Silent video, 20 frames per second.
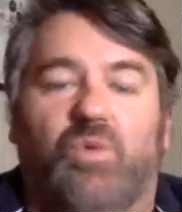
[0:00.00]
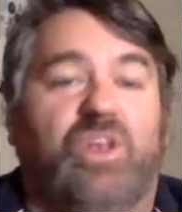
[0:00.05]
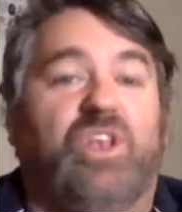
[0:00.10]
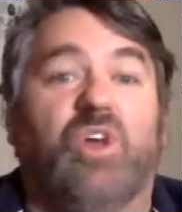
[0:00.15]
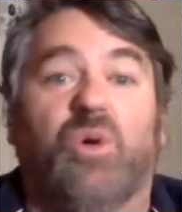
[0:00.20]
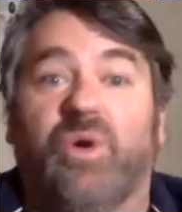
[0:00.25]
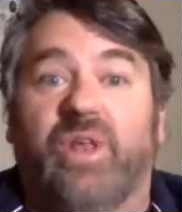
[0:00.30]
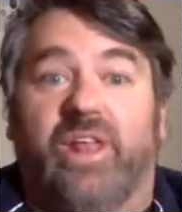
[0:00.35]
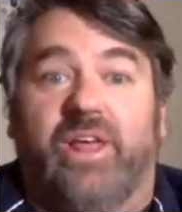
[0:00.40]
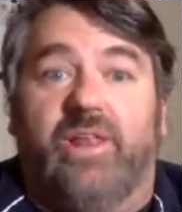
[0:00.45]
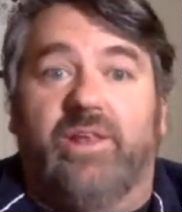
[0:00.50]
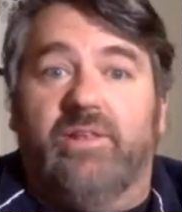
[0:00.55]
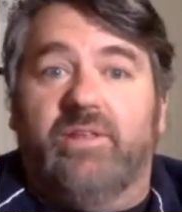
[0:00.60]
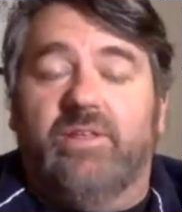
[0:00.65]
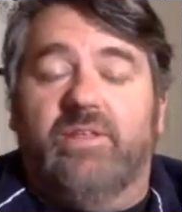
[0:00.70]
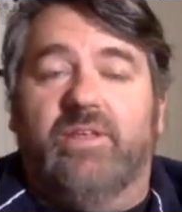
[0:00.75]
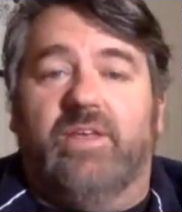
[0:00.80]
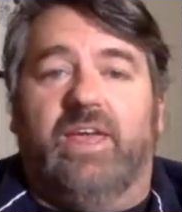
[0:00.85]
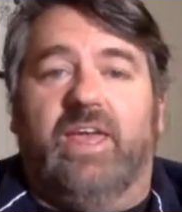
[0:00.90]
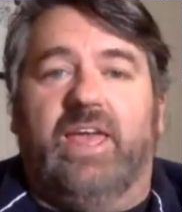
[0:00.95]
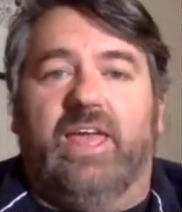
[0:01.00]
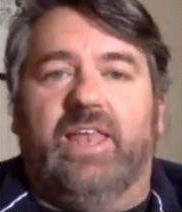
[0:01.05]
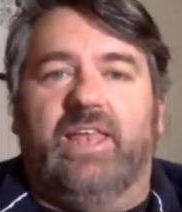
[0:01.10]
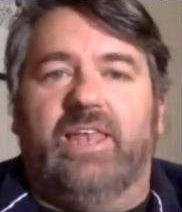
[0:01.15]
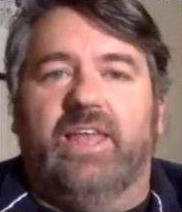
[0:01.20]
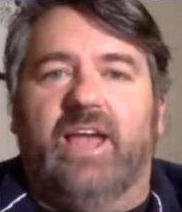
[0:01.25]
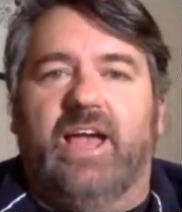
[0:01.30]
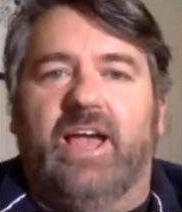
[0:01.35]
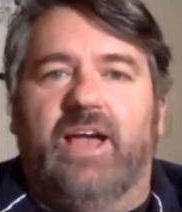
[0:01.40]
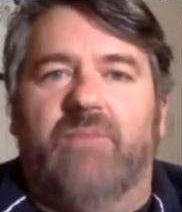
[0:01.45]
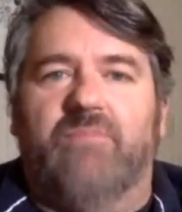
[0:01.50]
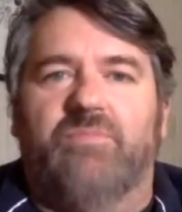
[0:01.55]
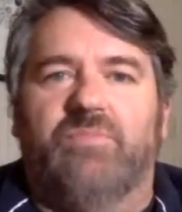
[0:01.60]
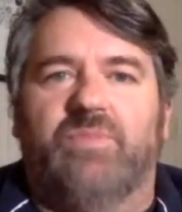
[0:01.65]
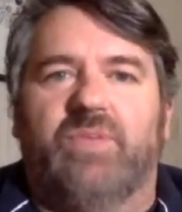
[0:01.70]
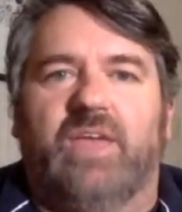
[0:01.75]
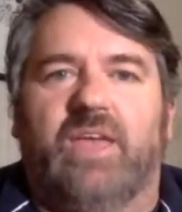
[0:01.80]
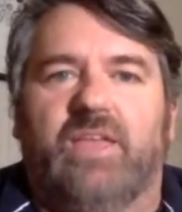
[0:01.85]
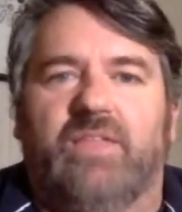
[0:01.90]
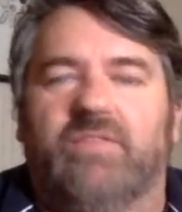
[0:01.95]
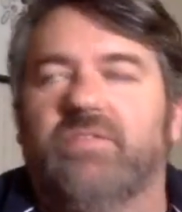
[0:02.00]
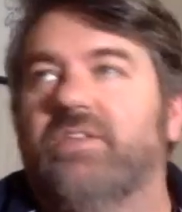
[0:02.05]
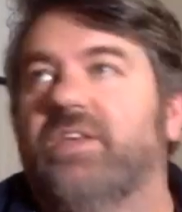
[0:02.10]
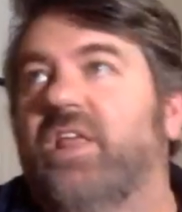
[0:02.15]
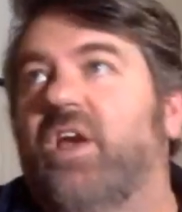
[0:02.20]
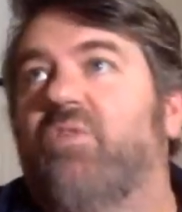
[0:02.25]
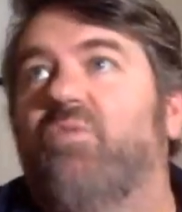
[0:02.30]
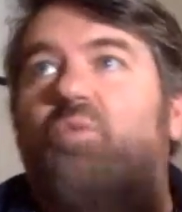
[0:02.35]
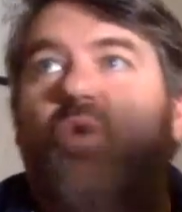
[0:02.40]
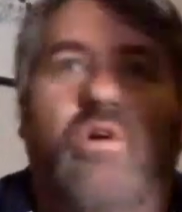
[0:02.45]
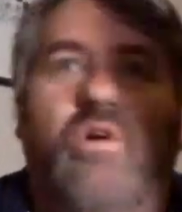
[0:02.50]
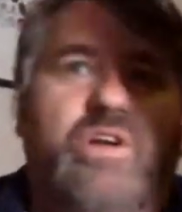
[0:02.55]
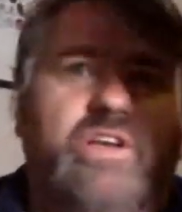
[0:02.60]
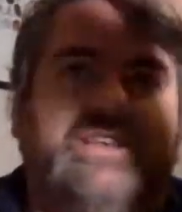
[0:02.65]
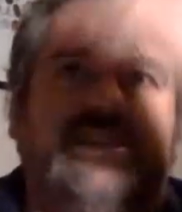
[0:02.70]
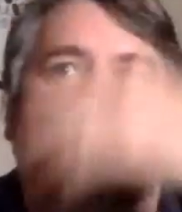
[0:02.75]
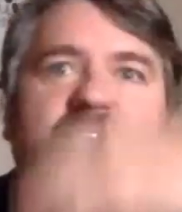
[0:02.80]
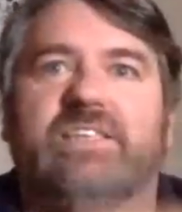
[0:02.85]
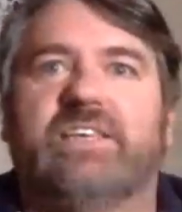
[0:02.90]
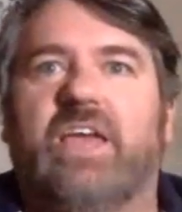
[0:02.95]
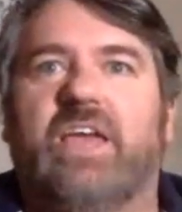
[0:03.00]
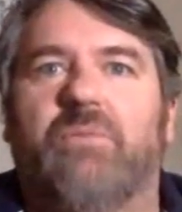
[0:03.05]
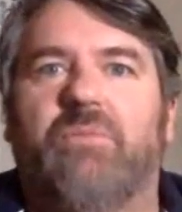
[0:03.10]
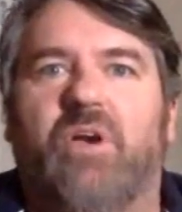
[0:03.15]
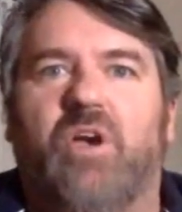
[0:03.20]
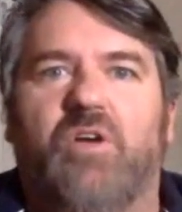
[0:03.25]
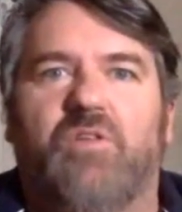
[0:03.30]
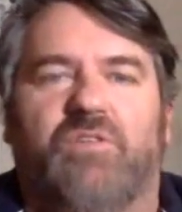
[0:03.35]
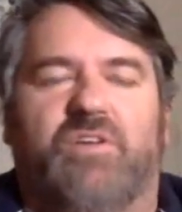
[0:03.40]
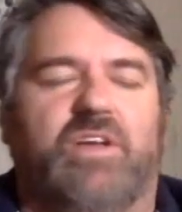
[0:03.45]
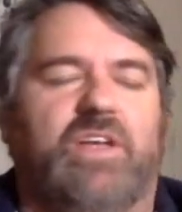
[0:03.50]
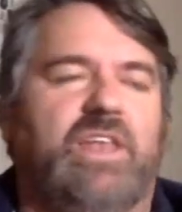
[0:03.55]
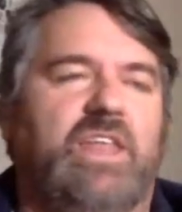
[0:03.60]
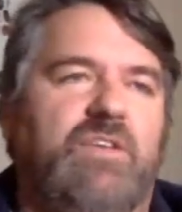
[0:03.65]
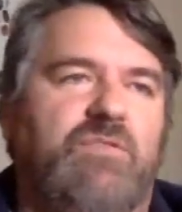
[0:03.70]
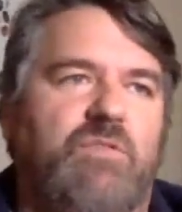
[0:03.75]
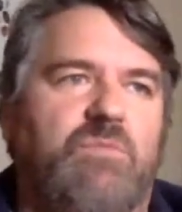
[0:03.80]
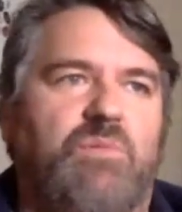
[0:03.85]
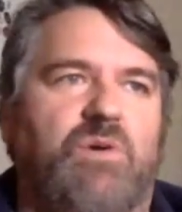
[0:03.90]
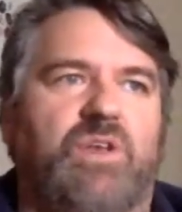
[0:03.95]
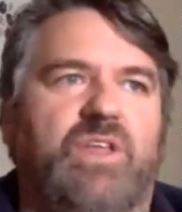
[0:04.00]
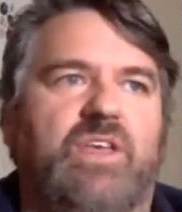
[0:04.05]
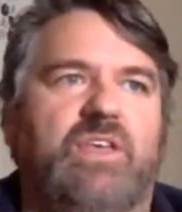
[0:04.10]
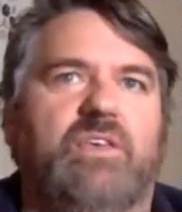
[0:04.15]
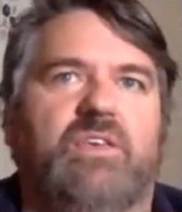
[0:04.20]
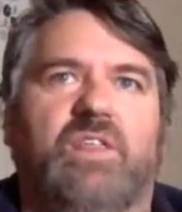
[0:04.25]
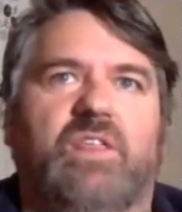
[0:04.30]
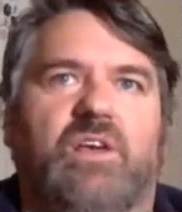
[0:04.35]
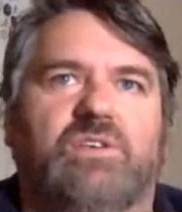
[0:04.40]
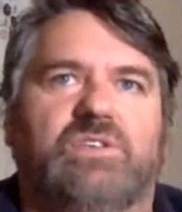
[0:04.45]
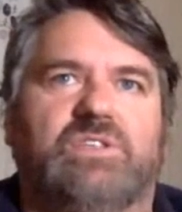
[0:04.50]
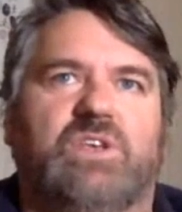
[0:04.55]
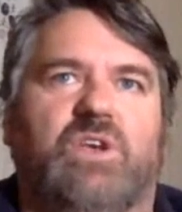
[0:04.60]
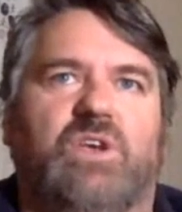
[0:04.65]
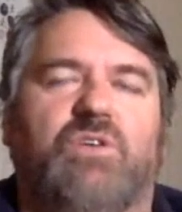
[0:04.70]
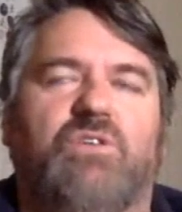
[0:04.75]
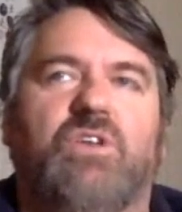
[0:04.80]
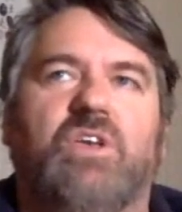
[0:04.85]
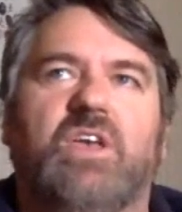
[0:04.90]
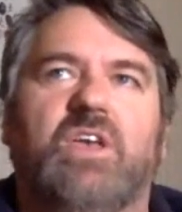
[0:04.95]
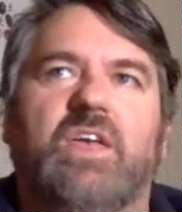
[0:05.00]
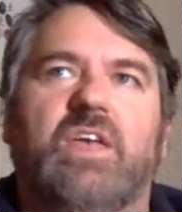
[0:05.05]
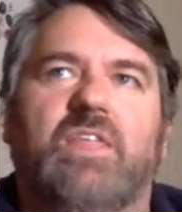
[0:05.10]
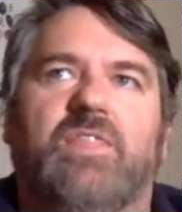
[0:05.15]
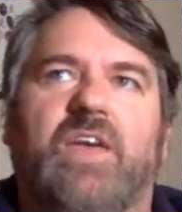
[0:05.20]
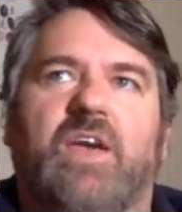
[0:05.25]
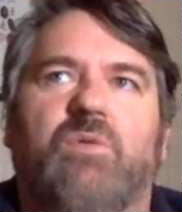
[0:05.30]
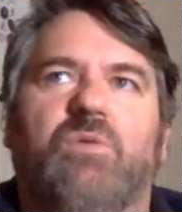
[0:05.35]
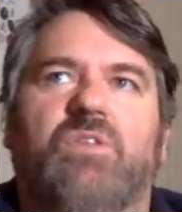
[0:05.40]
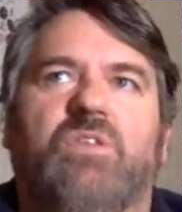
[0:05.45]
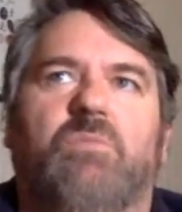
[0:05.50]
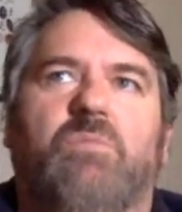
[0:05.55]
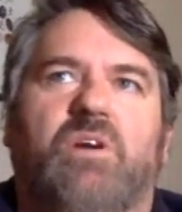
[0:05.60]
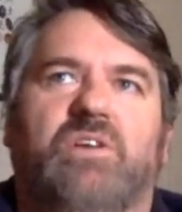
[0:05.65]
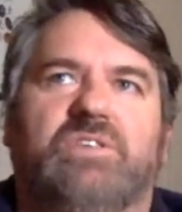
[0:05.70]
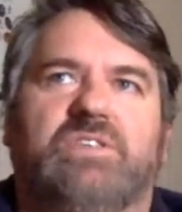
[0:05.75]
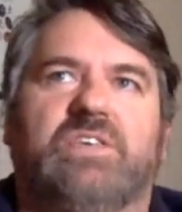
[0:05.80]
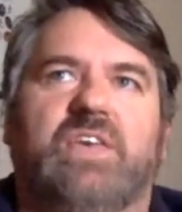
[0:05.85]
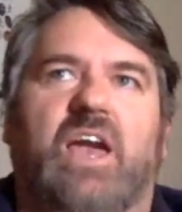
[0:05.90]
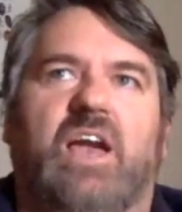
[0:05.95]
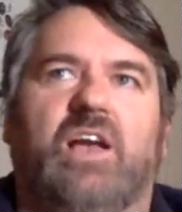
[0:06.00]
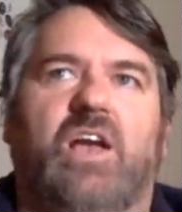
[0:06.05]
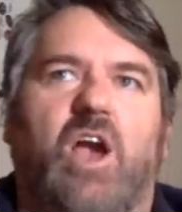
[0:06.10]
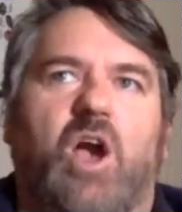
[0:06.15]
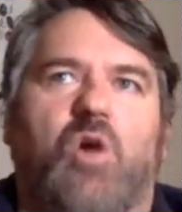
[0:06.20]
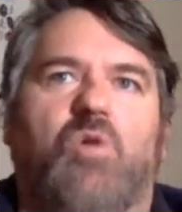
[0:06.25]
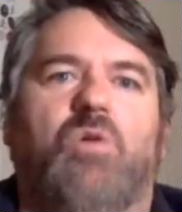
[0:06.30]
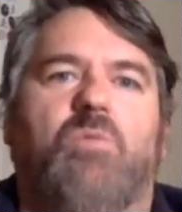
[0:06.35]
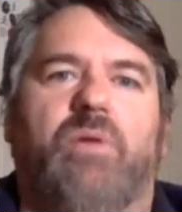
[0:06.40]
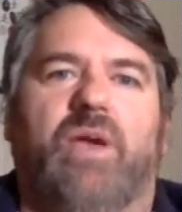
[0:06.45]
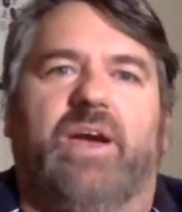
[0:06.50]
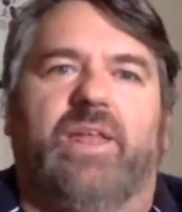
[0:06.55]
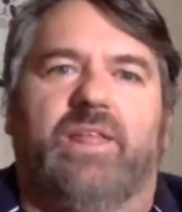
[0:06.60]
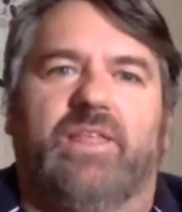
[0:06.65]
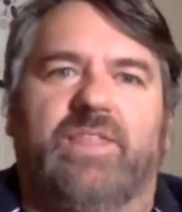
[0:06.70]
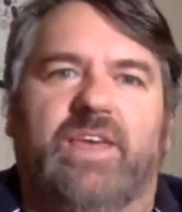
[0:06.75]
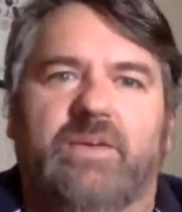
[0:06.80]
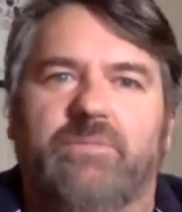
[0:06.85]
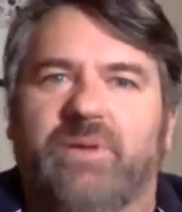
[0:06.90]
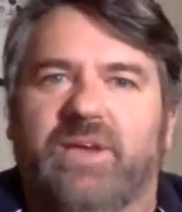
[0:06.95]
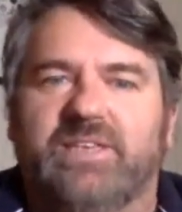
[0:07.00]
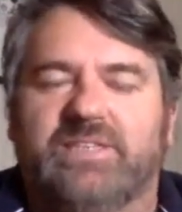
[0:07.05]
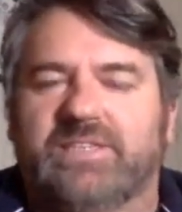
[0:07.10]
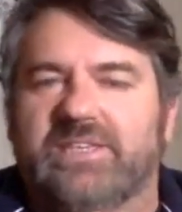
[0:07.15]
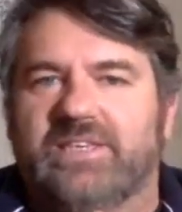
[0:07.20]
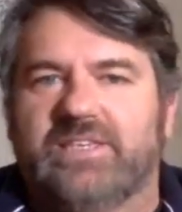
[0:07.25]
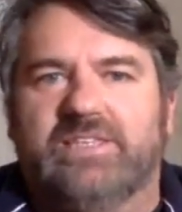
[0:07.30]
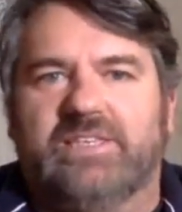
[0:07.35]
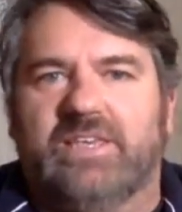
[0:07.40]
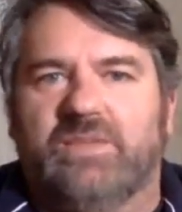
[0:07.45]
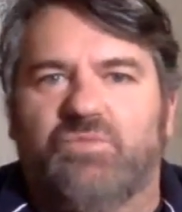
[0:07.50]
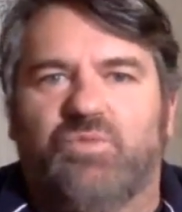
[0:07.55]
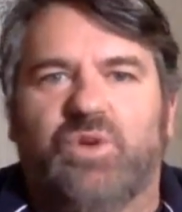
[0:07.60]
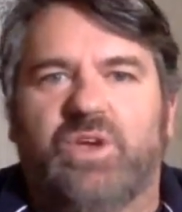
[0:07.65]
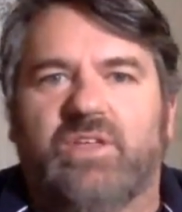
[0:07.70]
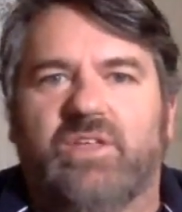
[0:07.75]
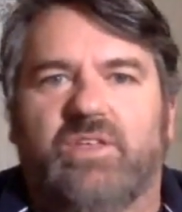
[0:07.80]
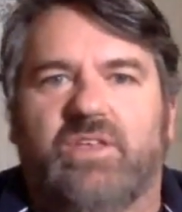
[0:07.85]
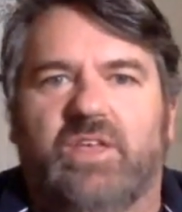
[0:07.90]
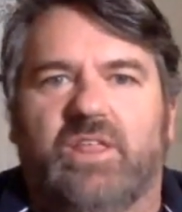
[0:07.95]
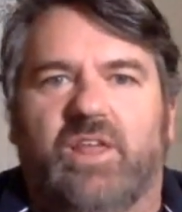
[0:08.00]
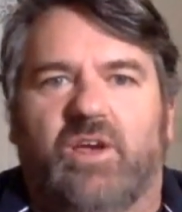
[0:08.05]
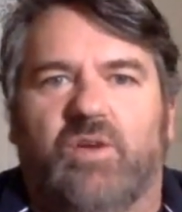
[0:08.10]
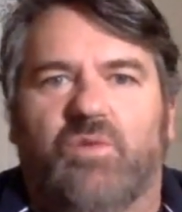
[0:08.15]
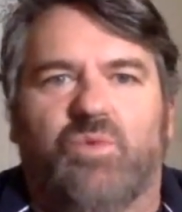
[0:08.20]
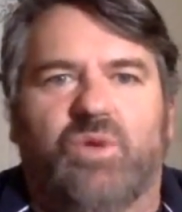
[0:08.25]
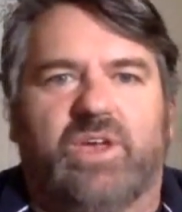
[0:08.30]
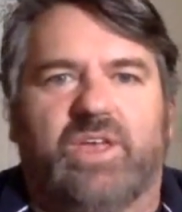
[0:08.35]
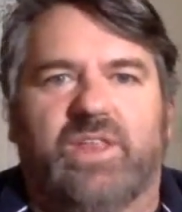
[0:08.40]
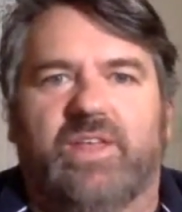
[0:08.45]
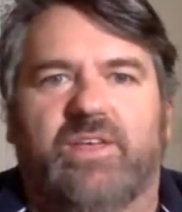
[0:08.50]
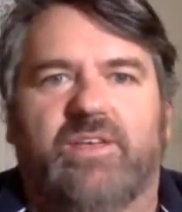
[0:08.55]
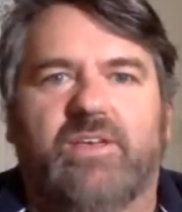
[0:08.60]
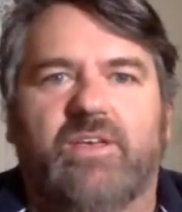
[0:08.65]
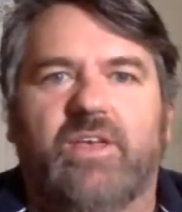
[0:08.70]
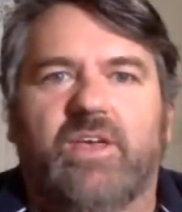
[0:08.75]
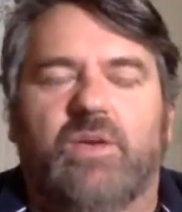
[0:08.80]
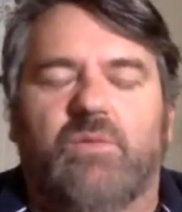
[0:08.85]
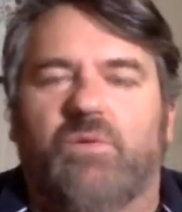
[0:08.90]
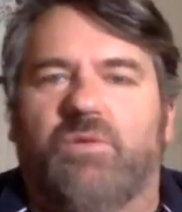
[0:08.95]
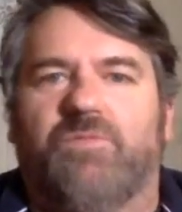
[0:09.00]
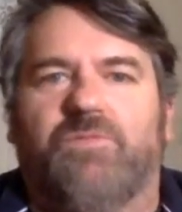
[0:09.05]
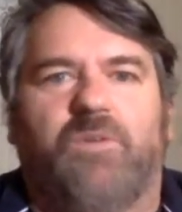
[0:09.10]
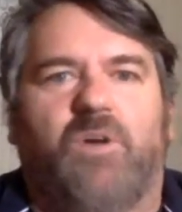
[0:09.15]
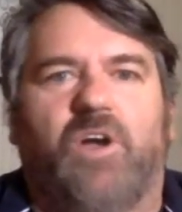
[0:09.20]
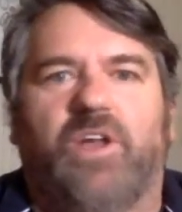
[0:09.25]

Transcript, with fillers: we're doing it and um and you know warriors had to come over and everybody you know so they were the most gung-ho about it they basically said we're you know we're gonna we're